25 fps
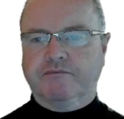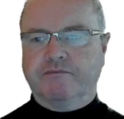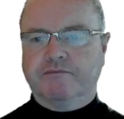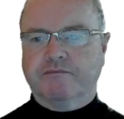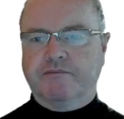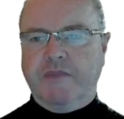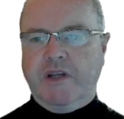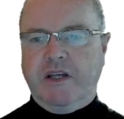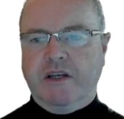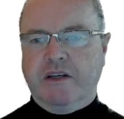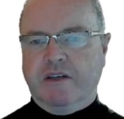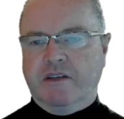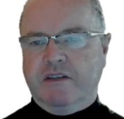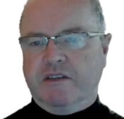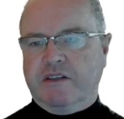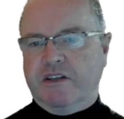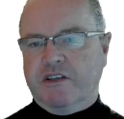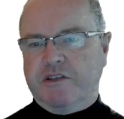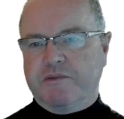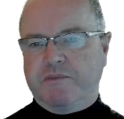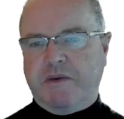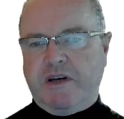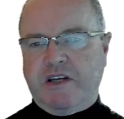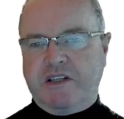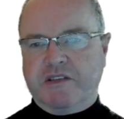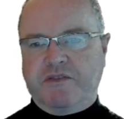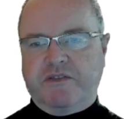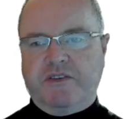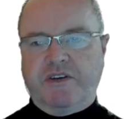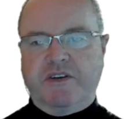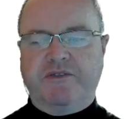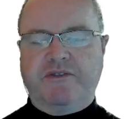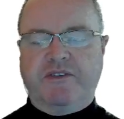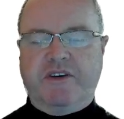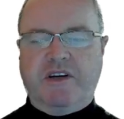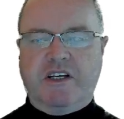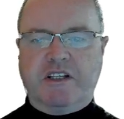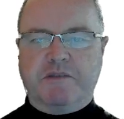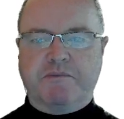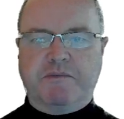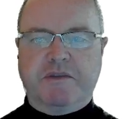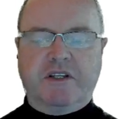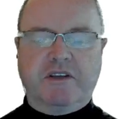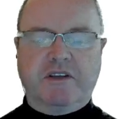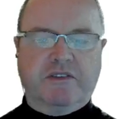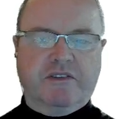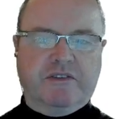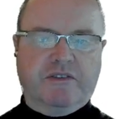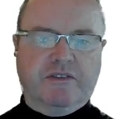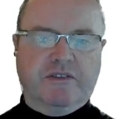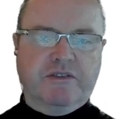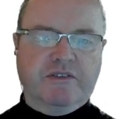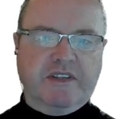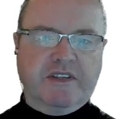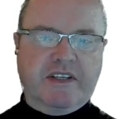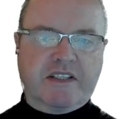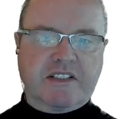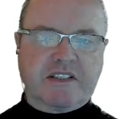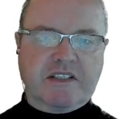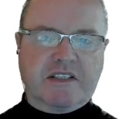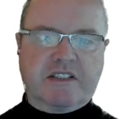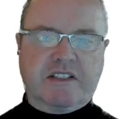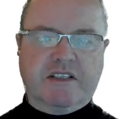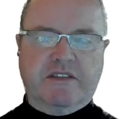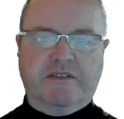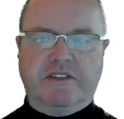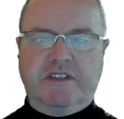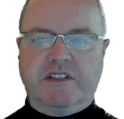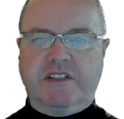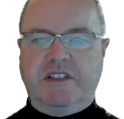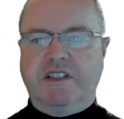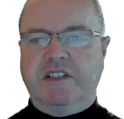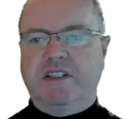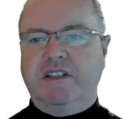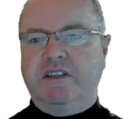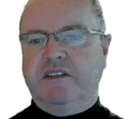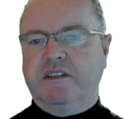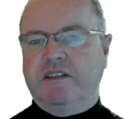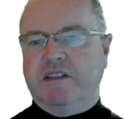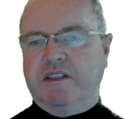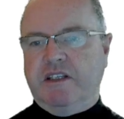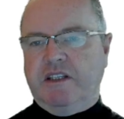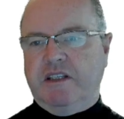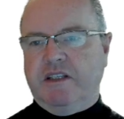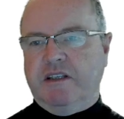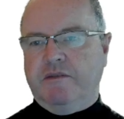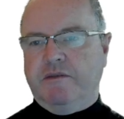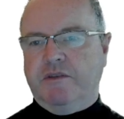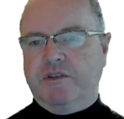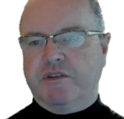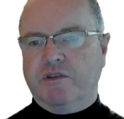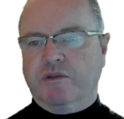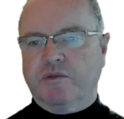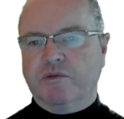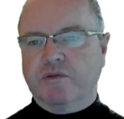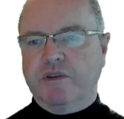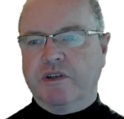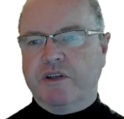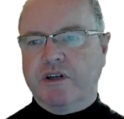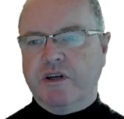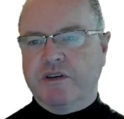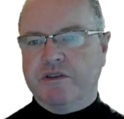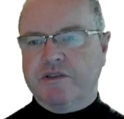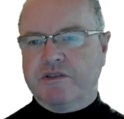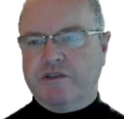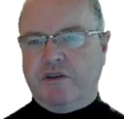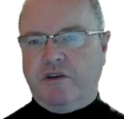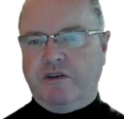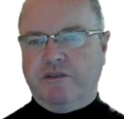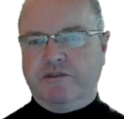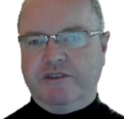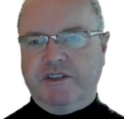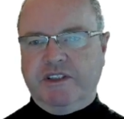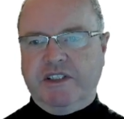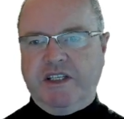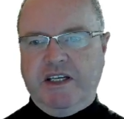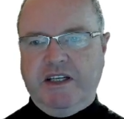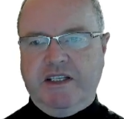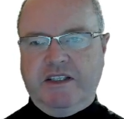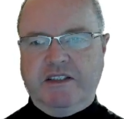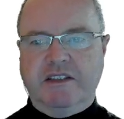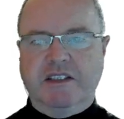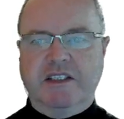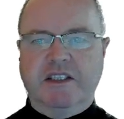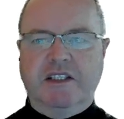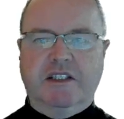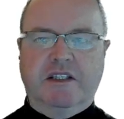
It goes past very fast because as soon as it gets to 17, the toggle goes off again.